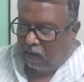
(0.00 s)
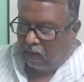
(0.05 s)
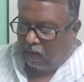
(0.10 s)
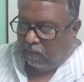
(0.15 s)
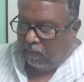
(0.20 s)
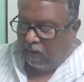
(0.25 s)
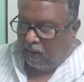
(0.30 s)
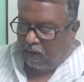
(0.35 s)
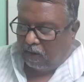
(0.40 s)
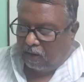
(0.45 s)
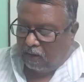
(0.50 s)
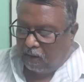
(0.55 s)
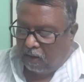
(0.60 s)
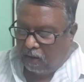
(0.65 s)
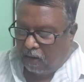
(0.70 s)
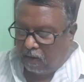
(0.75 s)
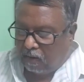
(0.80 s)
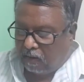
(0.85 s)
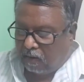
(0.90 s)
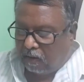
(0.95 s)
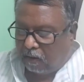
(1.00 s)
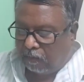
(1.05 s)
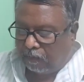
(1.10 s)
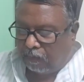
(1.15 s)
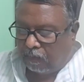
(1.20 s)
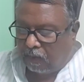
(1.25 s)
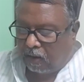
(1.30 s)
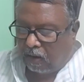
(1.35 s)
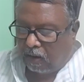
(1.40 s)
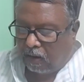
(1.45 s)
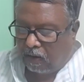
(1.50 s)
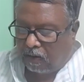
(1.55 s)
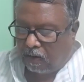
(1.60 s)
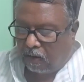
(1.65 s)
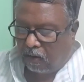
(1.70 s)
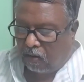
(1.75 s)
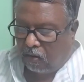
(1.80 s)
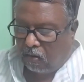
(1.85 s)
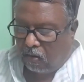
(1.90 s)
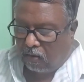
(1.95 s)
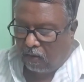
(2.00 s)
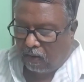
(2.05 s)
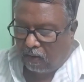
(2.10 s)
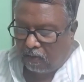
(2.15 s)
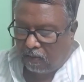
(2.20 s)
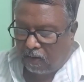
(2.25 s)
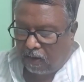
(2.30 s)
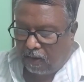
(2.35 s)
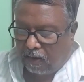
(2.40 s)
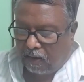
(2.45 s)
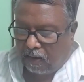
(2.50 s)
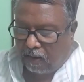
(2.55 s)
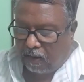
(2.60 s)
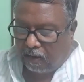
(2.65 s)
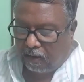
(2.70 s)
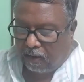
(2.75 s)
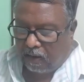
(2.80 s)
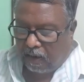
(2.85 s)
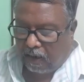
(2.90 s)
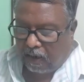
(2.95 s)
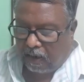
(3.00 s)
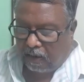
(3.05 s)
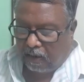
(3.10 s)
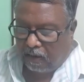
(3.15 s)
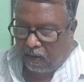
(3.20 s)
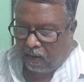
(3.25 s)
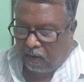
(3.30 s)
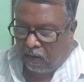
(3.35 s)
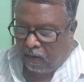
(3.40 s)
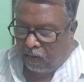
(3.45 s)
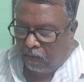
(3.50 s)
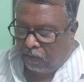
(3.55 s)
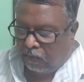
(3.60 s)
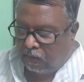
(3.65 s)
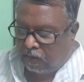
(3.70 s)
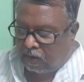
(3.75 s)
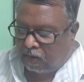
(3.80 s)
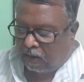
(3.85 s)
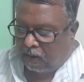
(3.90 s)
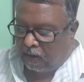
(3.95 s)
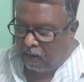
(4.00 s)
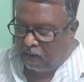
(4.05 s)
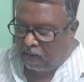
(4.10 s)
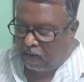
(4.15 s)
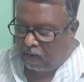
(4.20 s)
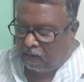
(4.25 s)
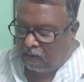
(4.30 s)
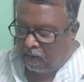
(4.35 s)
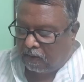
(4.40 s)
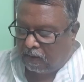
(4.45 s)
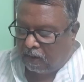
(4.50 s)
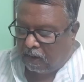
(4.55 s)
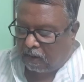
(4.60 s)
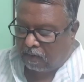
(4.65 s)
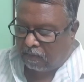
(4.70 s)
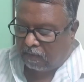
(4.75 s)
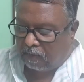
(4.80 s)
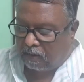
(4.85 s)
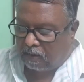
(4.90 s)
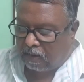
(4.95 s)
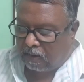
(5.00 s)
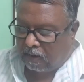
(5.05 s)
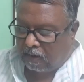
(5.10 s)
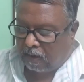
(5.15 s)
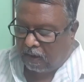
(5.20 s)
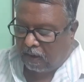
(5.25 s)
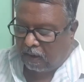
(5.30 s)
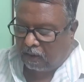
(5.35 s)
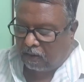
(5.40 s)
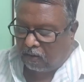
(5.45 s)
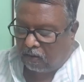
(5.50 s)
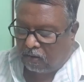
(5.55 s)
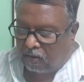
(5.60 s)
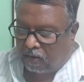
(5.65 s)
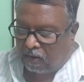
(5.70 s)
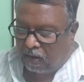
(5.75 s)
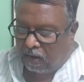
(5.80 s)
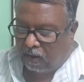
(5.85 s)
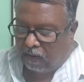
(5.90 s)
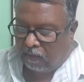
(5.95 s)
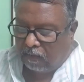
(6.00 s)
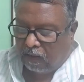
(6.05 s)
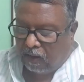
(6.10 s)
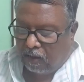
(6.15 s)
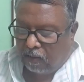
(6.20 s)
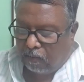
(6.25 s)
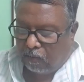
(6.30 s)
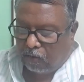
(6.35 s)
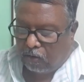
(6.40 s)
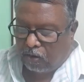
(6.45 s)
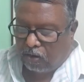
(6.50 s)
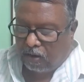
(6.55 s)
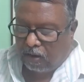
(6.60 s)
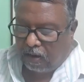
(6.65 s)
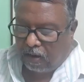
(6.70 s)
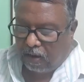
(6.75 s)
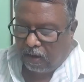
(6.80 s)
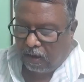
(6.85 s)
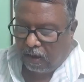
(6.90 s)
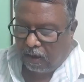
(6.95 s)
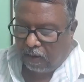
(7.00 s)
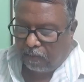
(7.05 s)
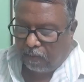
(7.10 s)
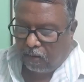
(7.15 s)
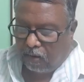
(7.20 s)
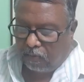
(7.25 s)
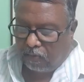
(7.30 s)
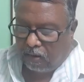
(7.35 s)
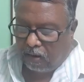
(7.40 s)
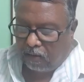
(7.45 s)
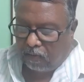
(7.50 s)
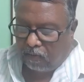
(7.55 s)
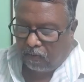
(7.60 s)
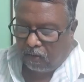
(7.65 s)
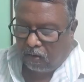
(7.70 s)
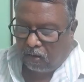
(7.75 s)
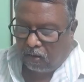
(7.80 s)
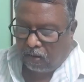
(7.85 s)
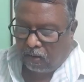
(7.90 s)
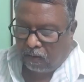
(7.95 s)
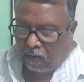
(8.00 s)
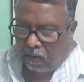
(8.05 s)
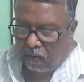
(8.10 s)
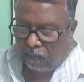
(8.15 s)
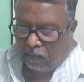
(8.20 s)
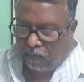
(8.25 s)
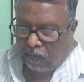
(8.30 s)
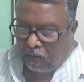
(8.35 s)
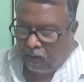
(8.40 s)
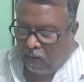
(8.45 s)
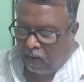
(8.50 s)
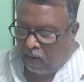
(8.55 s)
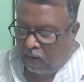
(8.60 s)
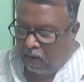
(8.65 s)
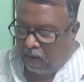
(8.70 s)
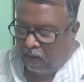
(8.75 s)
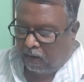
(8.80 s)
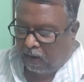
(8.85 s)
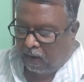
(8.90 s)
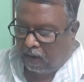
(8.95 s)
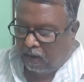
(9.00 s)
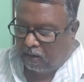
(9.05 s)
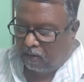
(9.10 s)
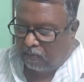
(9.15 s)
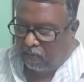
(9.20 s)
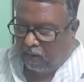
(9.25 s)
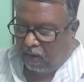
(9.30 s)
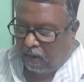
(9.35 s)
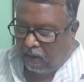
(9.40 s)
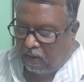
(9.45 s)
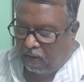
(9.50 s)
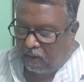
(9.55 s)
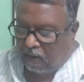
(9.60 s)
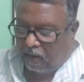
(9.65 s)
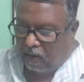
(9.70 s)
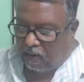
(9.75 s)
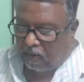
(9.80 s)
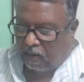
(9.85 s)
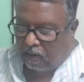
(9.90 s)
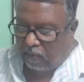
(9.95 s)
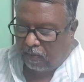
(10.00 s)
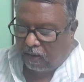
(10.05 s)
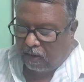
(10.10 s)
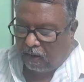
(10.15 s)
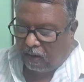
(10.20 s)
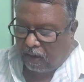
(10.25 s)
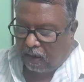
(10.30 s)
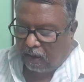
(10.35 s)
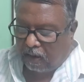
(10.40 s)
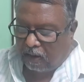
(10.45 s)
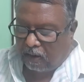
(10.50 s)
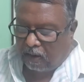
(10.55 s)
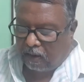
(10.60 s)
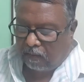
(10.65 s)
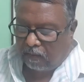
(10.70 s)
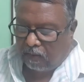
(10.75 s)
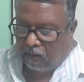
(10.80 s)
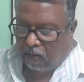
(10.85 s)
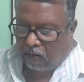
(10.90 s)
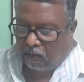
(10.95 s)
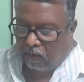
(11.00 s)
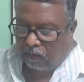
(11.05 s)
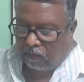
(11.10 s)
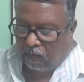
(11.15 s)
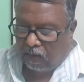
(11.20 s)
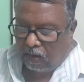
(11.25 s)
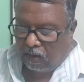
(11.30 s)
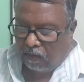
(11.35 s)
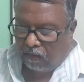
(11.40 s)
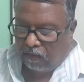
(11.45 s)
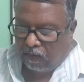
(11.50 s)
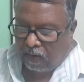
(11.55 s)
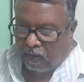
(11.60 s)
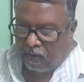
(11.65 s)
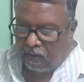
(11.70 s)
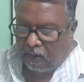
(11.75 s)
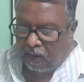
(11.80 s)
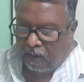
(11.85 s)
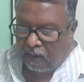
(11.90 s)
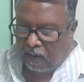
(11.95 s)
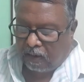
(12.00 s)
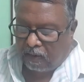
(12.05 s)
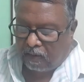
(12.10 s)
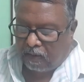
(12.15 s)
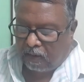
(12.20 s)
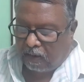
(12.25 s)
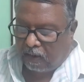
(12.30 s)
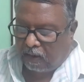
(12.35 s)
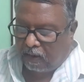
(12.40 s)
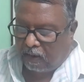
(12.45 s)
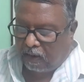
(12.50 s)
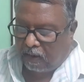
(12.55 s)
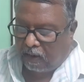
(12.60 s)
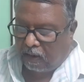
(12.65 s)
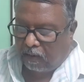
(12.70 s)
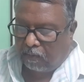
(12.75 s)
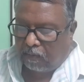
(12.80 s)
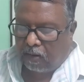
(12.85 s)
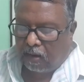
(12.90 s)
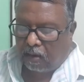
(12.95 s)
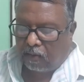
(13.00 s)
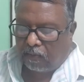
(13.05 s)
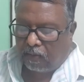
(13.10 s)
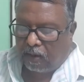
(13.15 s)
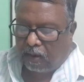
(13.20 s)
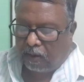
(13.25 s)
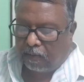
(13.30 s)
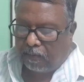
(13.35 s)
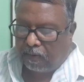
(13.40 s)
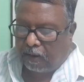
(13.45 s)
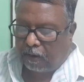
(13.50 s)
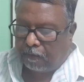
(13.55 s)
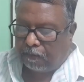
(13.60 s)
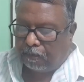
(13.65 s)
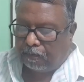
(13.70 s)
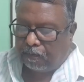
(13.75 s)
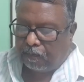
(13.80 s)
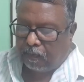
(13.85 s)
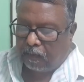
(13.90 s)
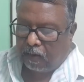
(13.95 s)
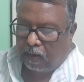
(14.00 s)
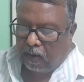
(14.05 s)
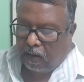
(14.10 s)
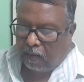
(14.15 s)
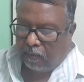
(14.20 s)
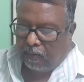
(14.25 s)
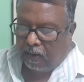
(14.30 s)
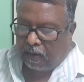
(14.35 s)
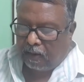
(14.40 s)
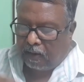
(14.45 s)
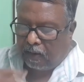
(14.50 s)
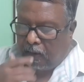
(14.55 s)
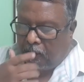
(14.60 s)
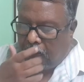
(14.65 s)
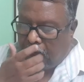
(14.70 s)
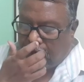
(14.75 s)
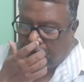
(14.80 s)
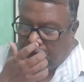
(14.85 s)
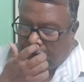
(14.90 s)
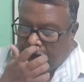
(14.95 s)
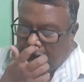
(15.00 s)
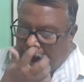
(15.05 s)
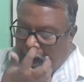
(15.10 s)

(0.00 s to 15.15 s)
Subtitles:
Pancreas is a long, slender gland which lies transversely across the posterior abdominal wall. It lies behind the stomach at the level of first and second lumbar vertebrae. Pancreas is a